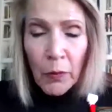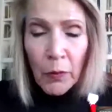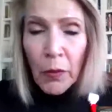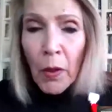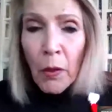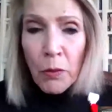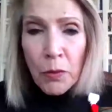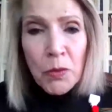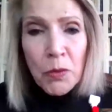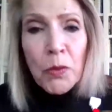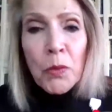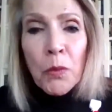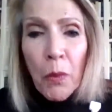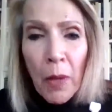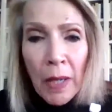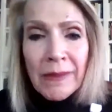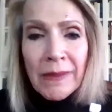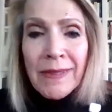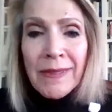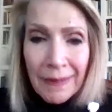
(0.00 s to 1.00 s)
for those
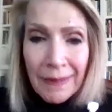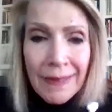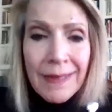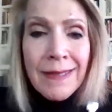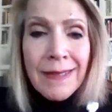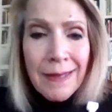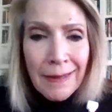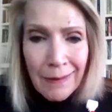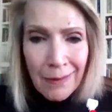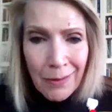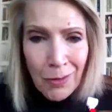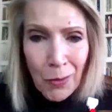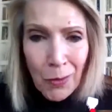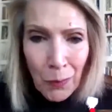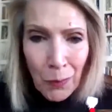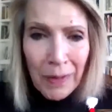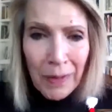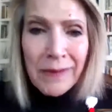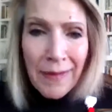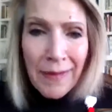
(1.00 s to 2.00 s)
who want to listen
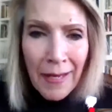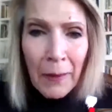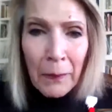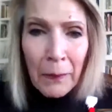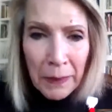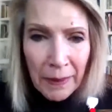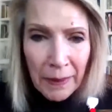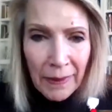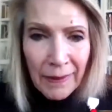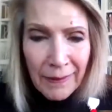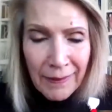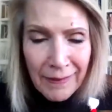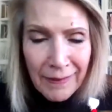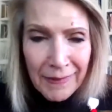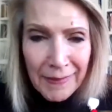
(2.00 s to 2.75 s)
to what's happening.